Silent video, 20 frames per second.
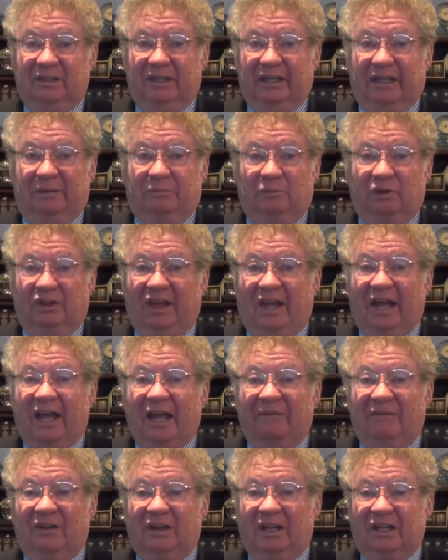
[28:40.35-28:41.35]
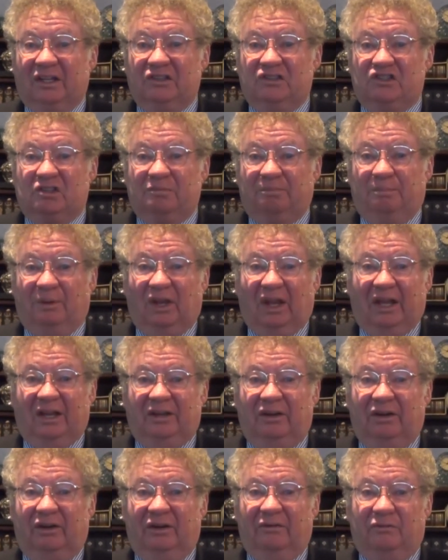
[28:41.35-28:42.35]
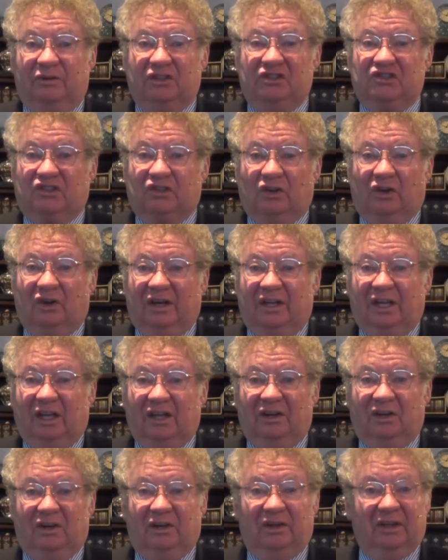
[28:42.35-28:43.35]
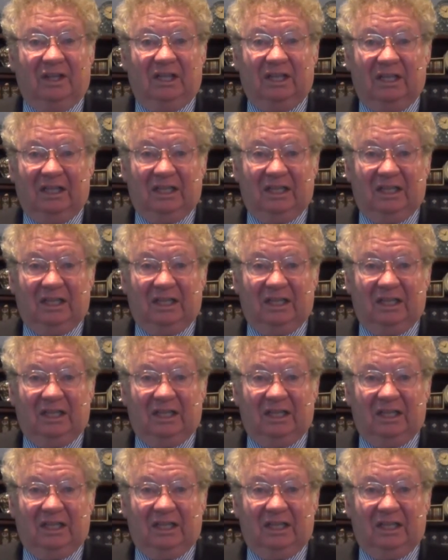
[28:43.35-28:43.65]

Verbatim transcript: and with heavenly splendor of restoring on earth,